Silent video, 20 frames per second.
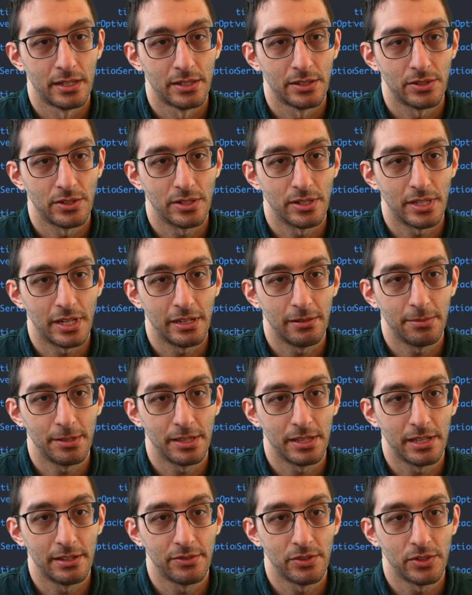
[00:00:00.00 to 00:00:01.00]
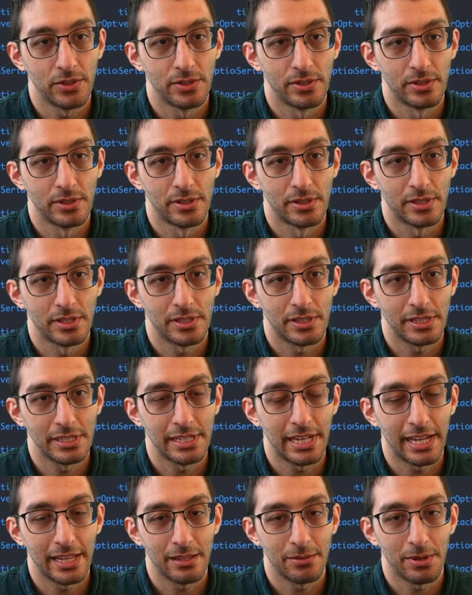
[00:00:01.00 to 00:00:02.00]
Just type and level. It's
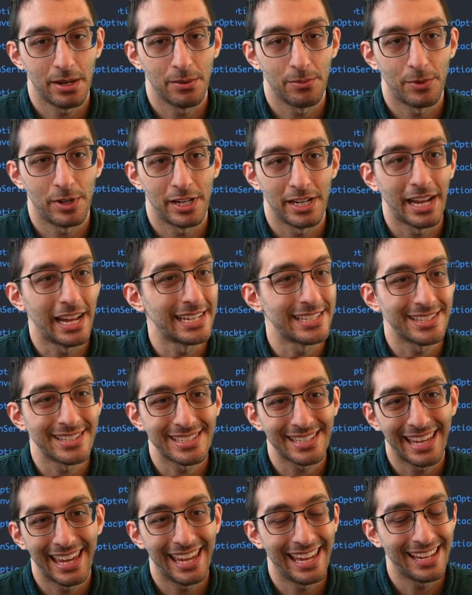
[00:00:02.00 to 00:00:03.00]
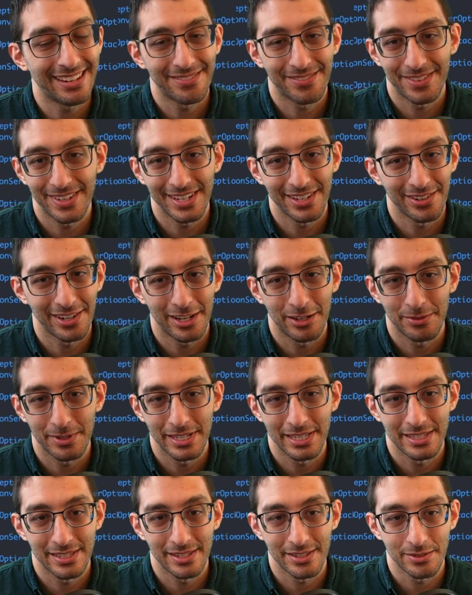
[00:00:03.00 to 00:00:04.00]
exactly what I want. I just can't figure out why
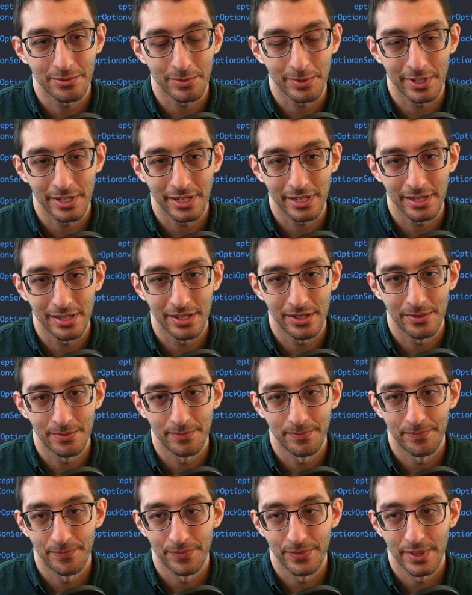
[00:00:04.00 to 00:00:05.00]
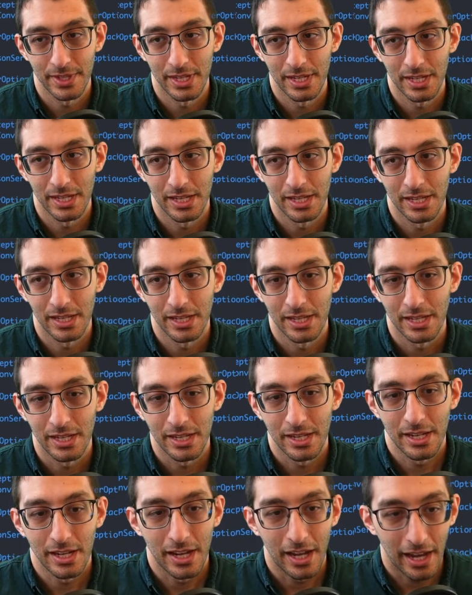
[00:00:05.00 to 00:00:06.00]
this isn't working though.
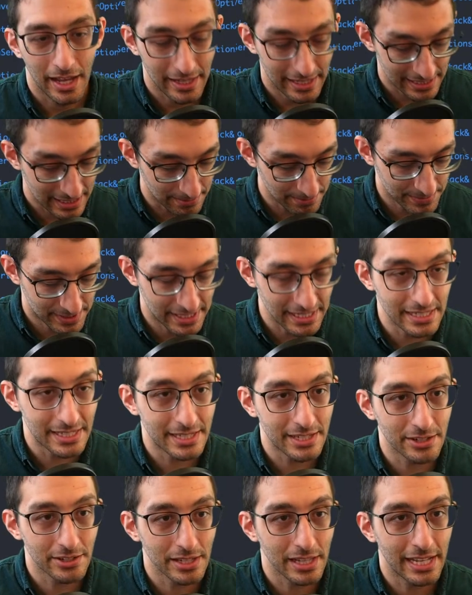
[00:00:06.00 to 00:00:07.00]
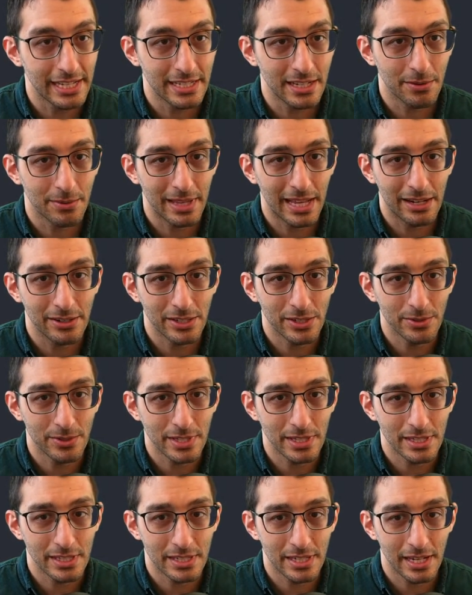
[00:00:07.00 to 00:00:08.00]
Unless I'm deserializing without
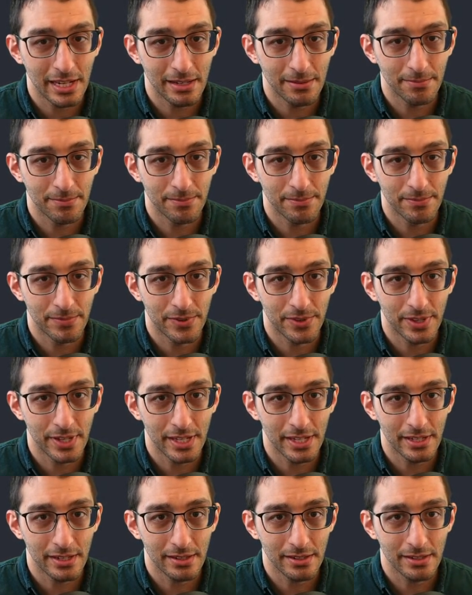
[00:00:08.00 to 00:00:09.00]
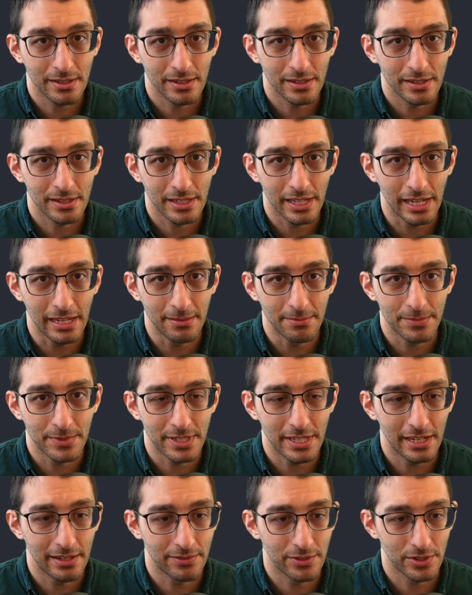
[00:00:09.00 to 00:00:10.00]
using the same thing. Game
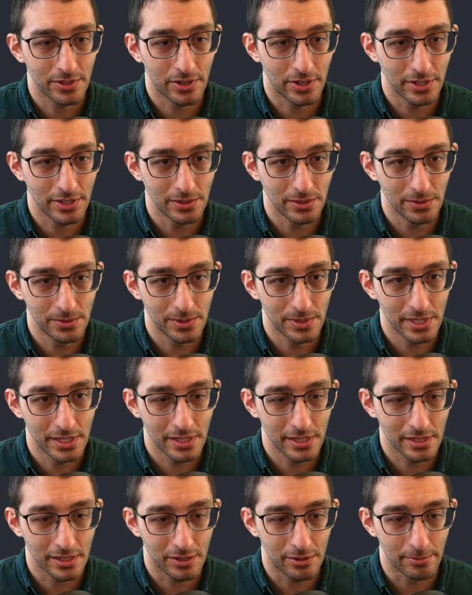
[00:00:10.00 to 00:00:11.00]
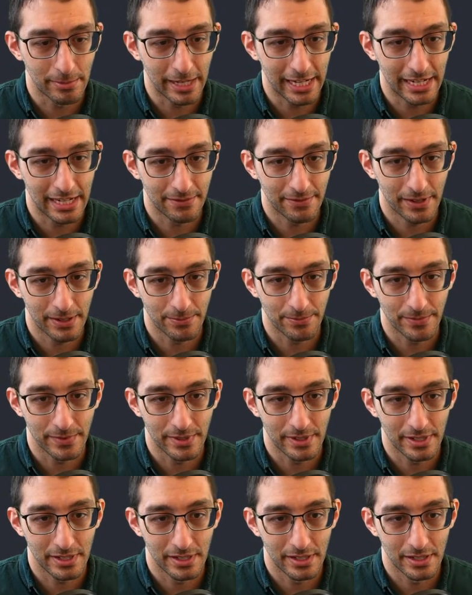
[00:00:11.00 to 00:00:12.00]
saver. Are you using? Oh man, if I
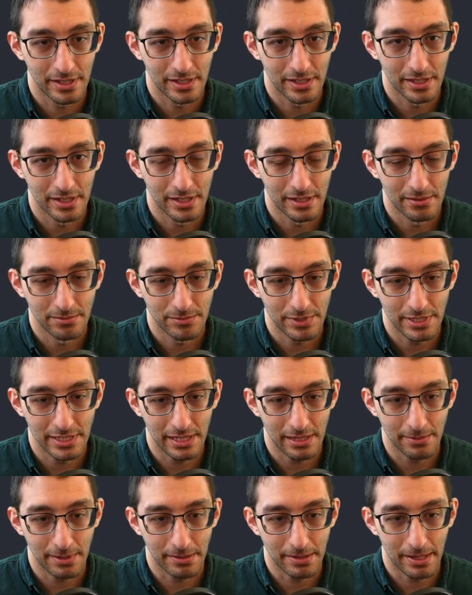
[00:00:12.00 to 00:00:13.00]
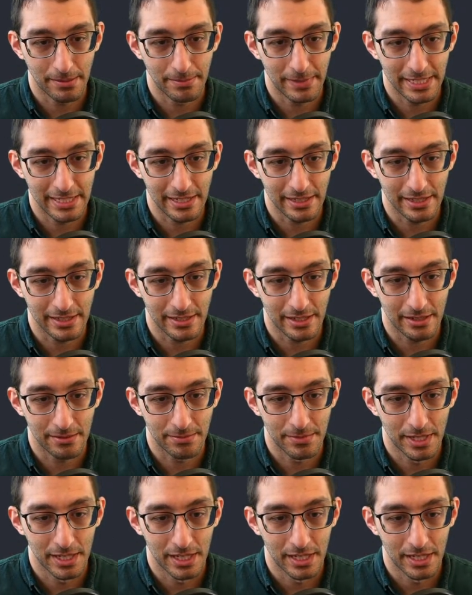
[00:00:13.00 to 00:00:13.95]
please tell me I'm not messing this up.